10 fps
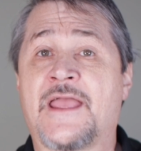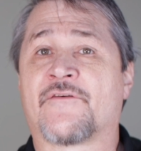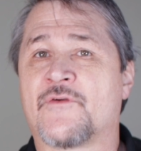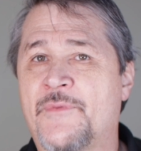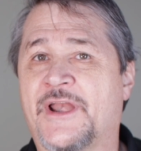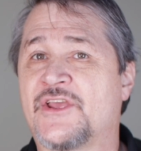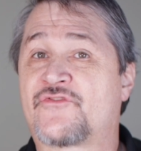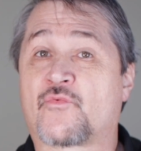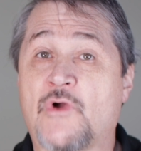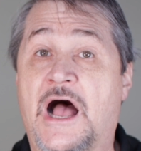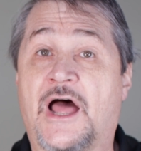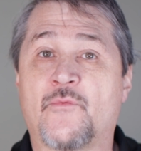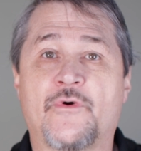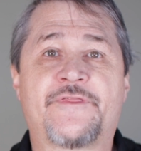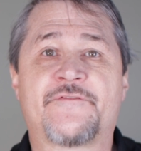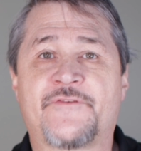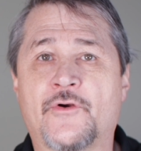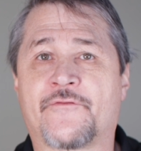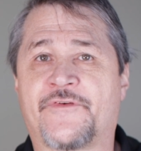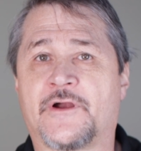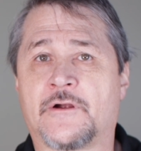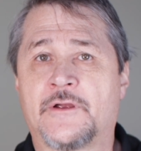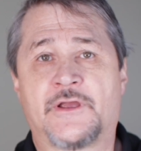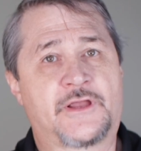everybody, it's Rod with the PhotoFair